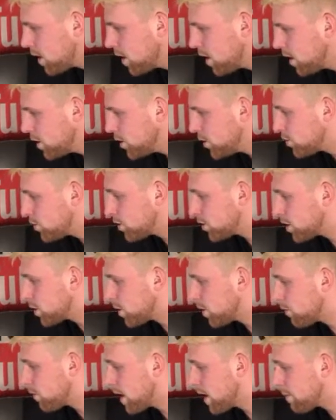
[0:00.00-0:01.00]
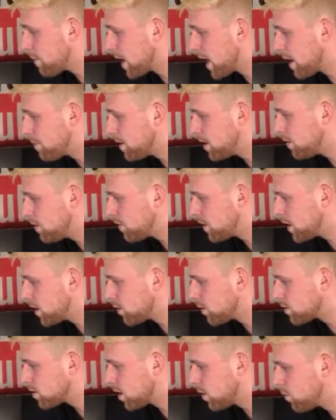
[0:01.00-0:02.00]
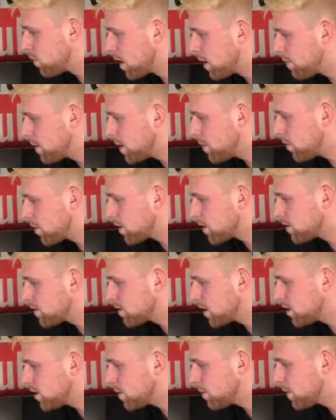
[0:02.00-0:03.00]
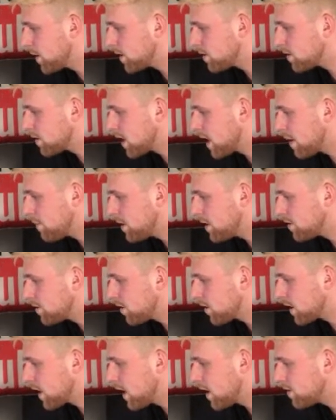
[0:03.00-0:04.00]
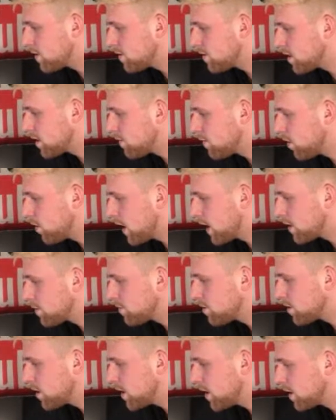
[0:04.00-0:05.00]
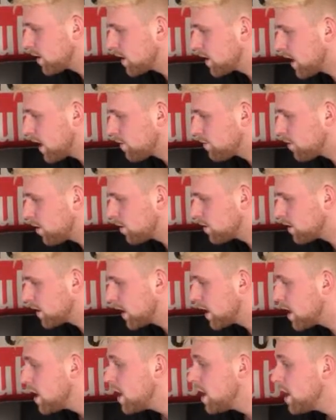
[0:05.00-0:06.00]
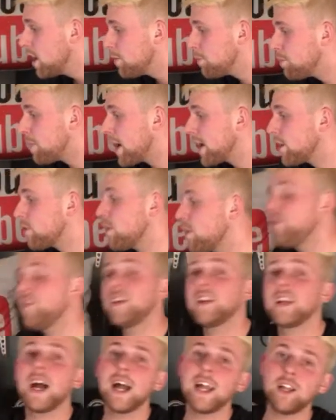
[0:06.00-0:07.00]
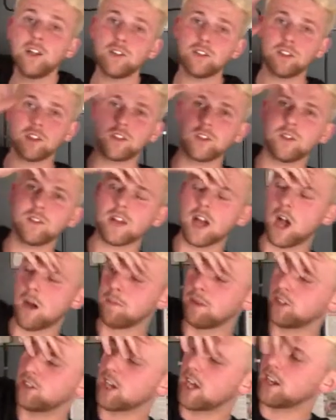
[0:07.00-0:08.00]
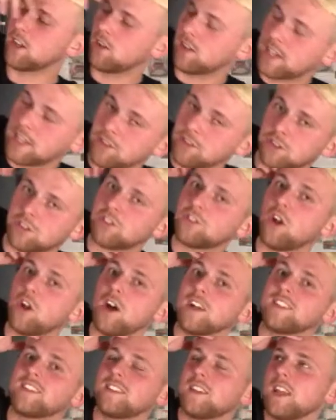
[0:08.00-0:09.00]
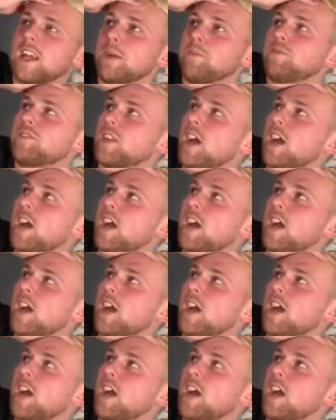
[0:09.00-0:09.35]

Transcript: You should do a Rate My Mini video, Tom, where people can send you pics of their minis or cars in general. Adam C and Car Throttle did it. Ben Griffin, I used to do that on my channel and he just sort of slipped.